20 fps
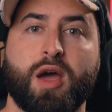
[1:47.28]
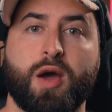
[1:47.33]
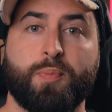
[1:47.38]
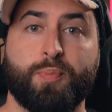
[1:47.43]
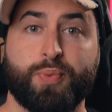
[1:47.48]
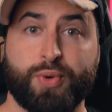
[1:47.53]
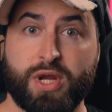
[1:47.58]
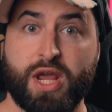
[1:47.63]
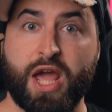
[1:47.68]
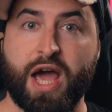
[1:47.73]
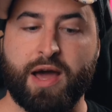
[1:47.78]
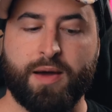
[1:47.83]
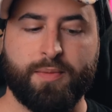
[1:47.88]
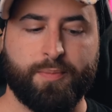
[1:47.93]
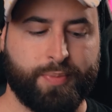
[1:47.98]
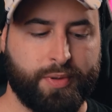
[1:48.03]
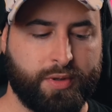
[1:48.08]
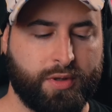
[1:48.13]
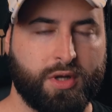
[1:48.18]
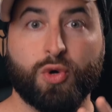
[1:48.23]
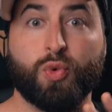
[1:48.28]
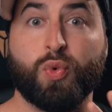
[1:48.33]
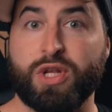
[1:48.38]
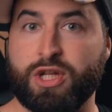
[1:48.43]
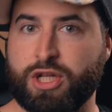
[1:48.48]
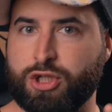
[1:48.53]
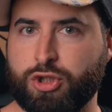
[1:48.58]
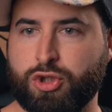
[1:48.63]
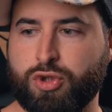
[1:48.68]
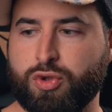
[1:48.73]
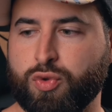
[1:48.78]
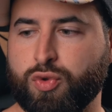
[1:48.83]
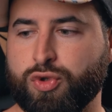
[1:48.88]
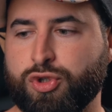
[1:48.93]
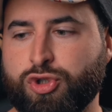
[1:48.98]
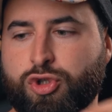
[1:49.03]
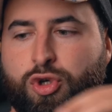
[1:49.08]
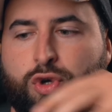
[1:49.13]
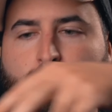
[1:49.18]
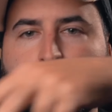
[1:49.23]
preamp ready to use,
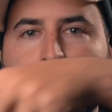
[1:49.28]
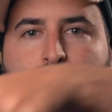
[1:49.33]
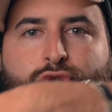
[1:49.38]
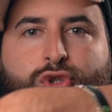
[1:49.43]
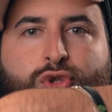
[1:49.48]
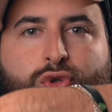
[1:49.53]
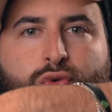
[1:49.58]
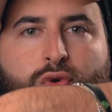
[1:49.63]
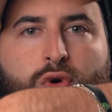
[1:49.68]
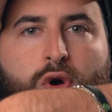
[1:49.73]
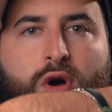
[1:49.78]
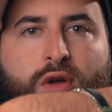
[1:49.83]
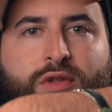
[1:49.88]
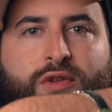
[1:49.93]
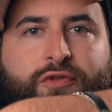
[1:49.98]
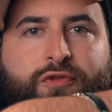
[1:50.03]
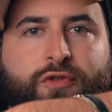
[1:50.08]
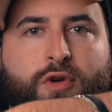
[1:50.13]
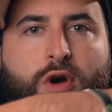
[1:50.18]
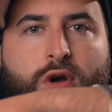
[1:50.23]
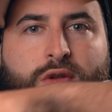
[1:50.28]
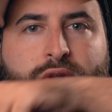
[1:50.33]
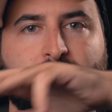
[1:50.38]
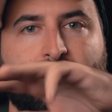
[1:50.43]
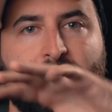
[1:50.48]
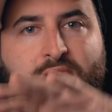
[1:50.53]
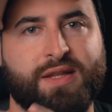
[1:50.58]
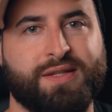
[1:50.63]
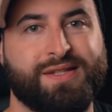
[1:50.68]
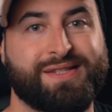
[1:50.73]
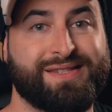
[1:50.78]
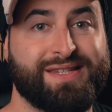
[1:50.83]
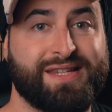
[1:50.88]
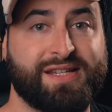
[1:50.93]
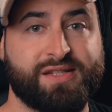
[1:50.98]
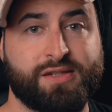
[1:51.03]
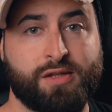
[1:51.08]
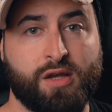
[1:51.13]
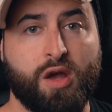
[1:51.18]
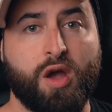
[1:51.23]
so 2 on the front and
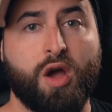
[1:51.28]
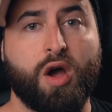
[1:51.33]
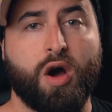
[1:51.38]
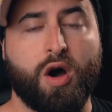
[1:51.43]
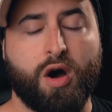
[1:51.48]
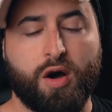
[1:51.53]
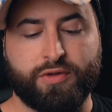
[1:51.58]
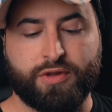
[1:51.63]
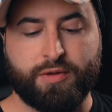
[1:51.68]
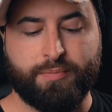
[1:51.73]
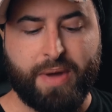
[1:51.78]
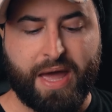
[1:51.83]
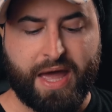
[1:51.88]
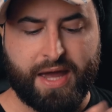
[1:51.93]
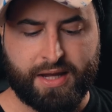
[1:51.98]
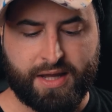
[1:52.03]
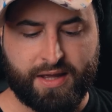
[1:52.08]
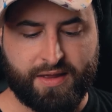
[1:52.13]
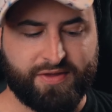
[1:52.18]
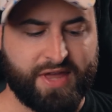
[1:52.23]
6 on the back.